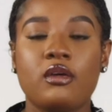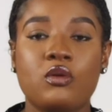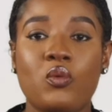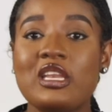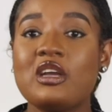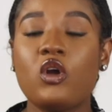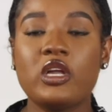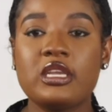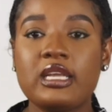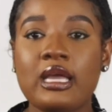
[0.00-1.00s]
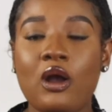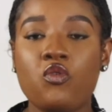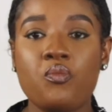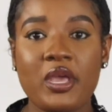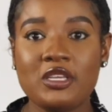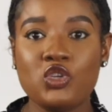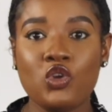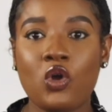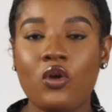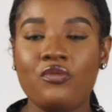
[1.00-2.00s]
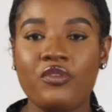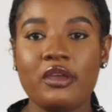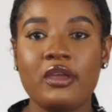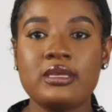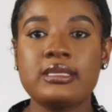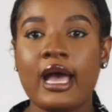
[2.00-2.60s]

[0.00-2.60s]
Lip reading: The wedding coordinator will make sure various